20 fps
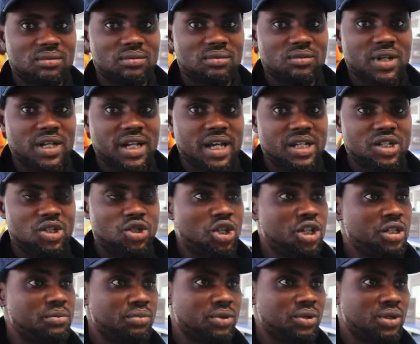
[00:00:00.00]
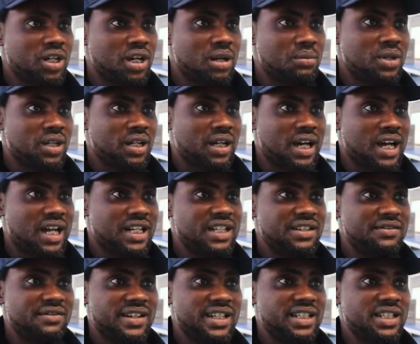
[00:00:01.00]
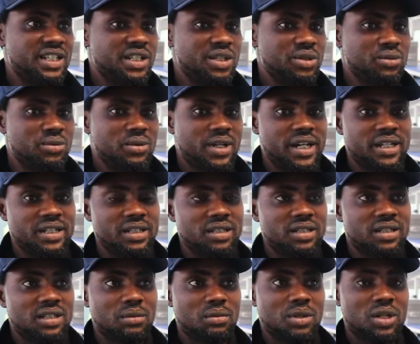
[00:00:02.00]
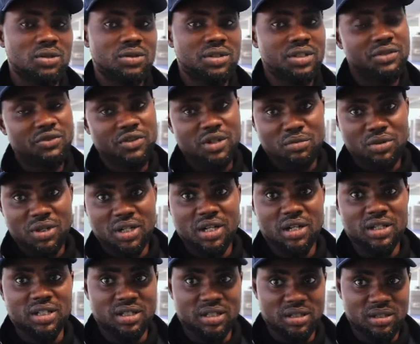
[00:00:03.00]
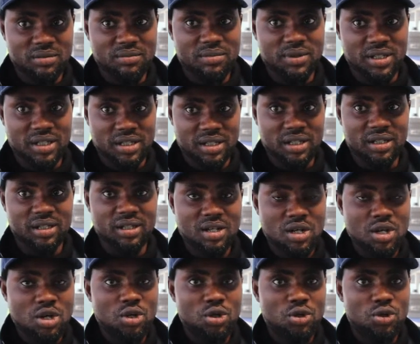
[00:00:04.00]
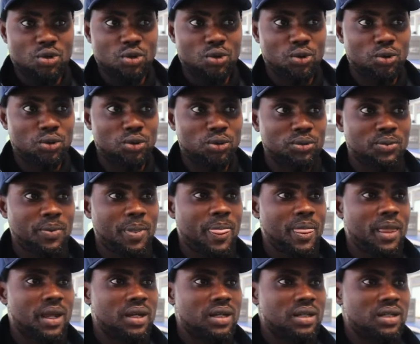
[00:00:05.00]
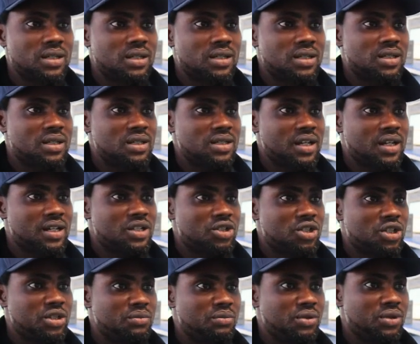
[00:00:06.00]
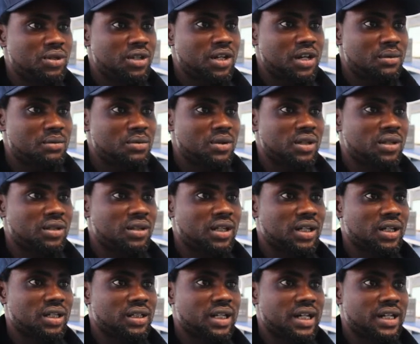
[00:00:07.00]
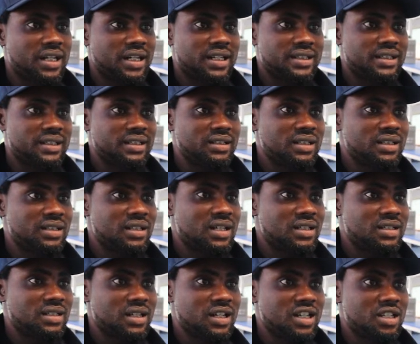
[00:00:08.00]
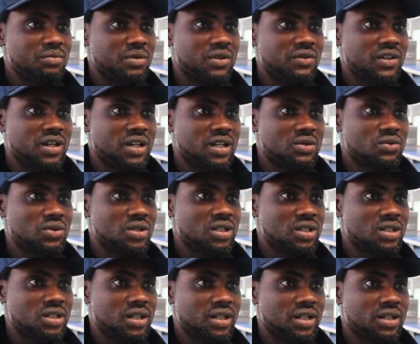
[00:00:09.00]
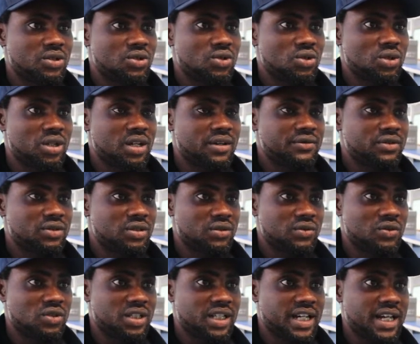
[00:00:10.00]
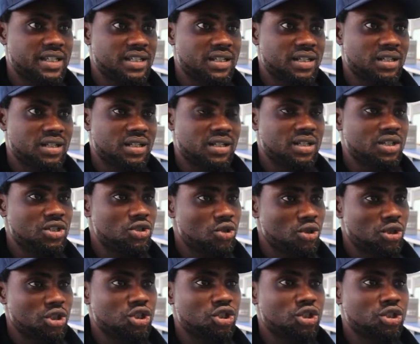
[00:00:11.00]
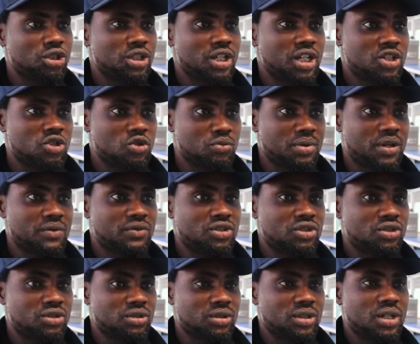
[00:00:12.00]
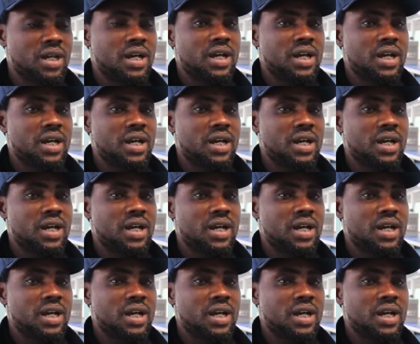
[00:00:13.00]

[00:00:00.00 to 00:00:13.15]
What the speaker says: When I joined Blue Camel, I never knew anything about renewable energy per se. So since I joined Blue Camel and I attended that SPVIS, which is a solar photovoltaic installation and supervision,